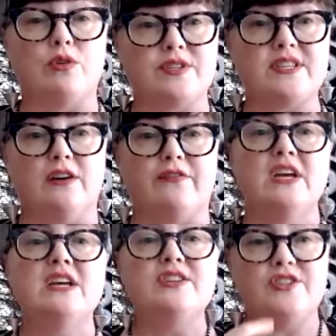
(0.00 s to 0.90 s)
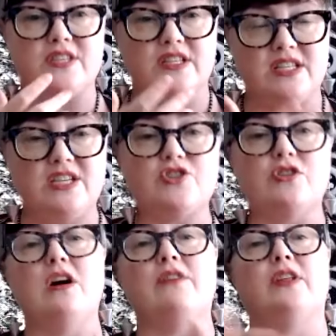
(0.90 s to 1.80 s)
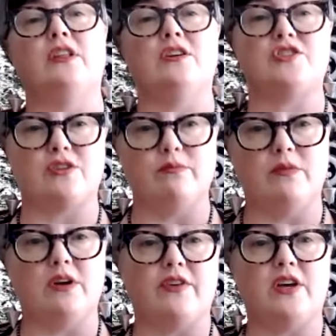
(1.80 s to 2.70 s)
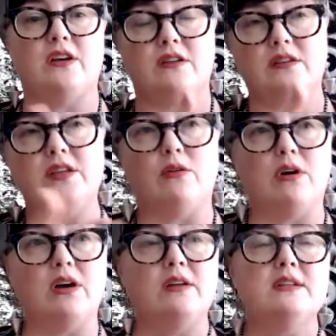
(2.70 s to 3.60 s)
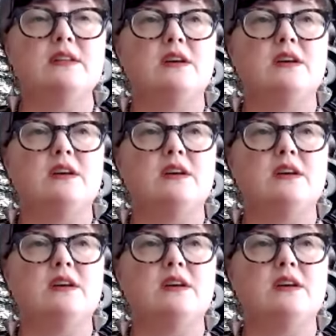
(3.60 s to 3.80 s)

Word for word: She's a teacher of a large, of a you know a, a